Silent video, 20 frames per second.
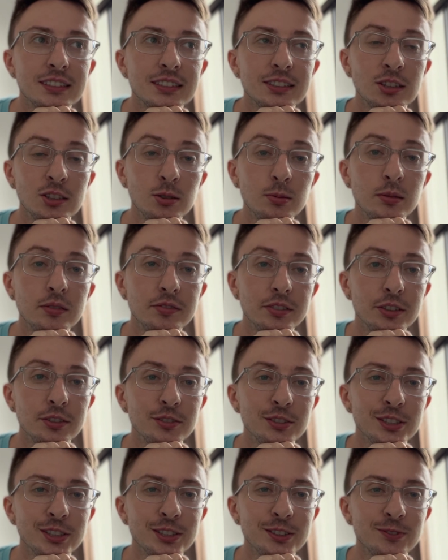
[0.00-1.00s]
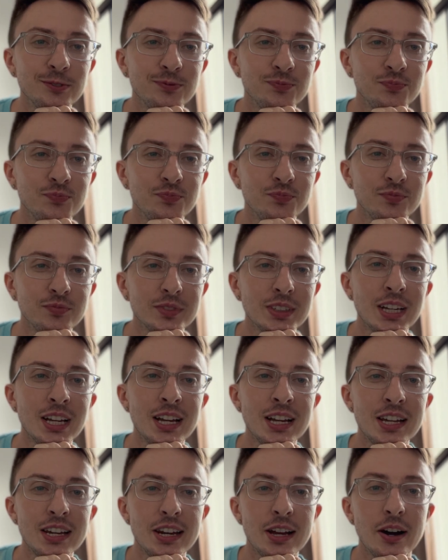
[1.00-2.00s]
LumaFusion.
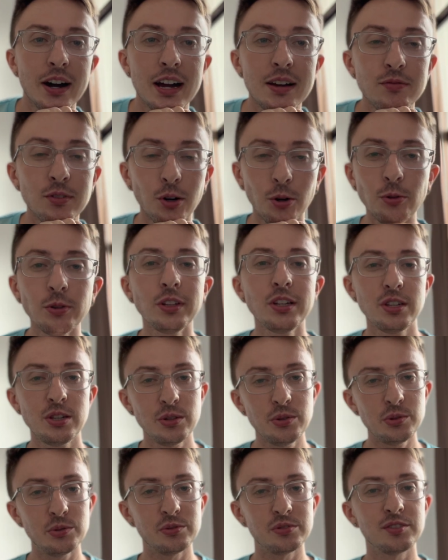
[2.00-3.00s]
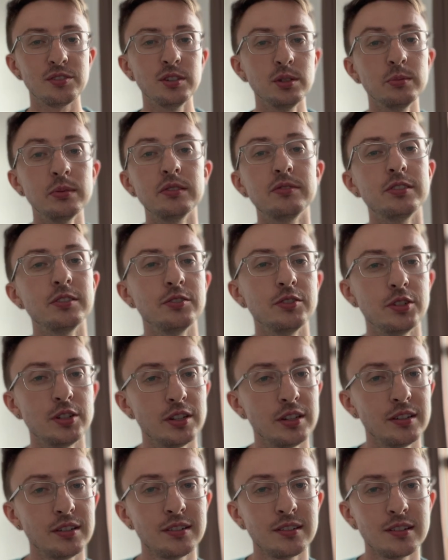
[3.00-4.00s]
Now, I've only used
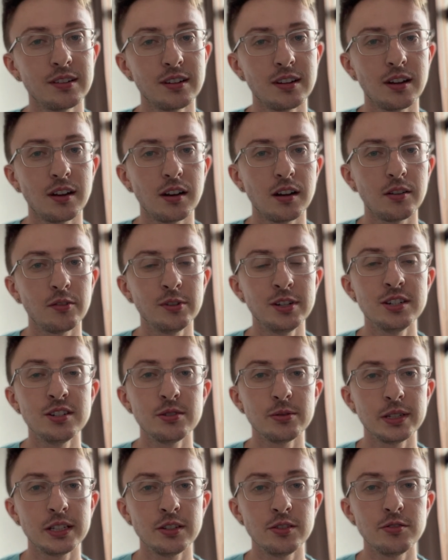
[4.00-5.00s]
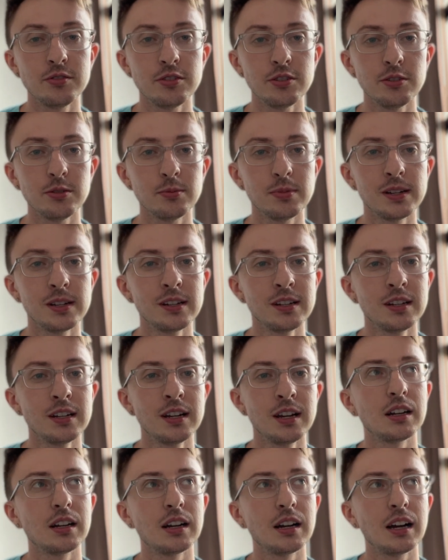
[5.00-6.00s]
LumaFusion when doing YouTube.
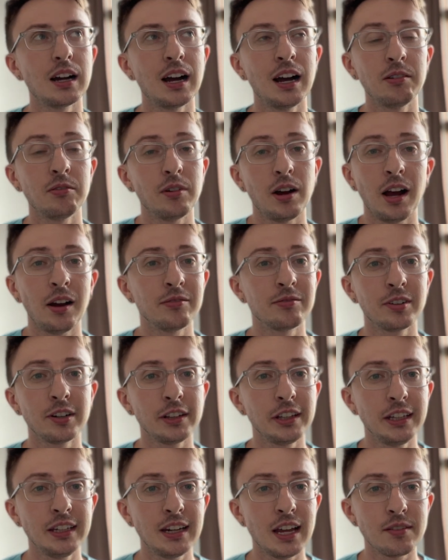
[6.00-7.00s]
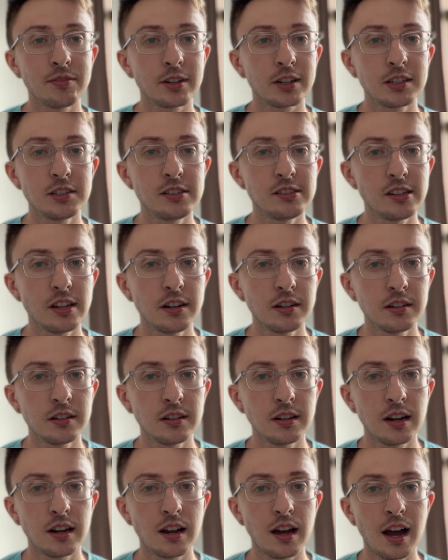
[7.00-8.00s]
I, I really never
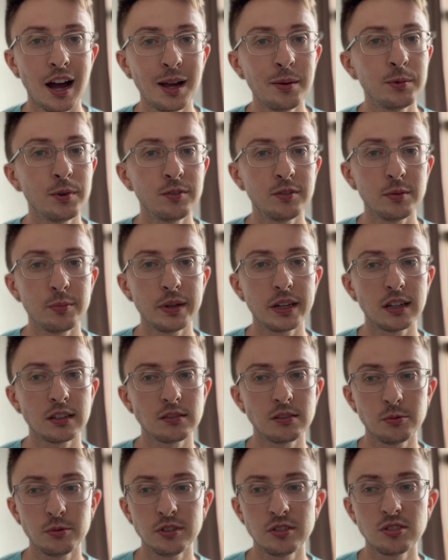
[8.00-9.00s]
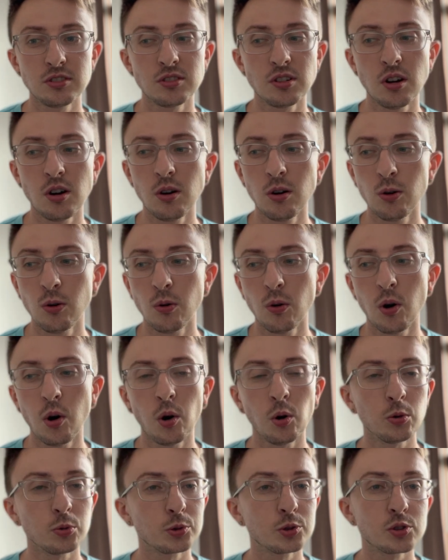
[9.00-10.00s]
considered iMovie because it was so
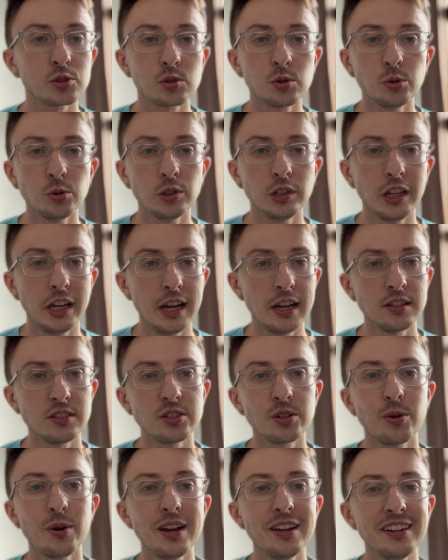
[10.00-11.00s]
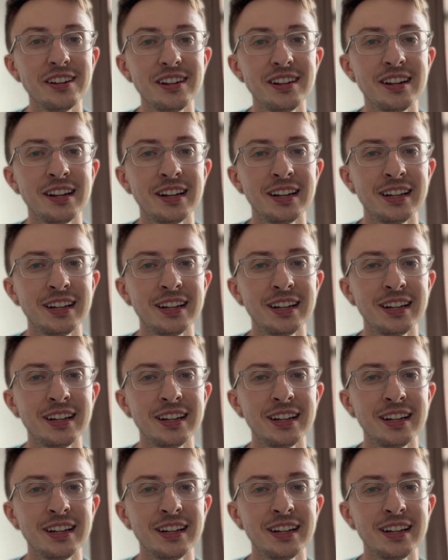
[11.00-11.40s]
old school and antiquated.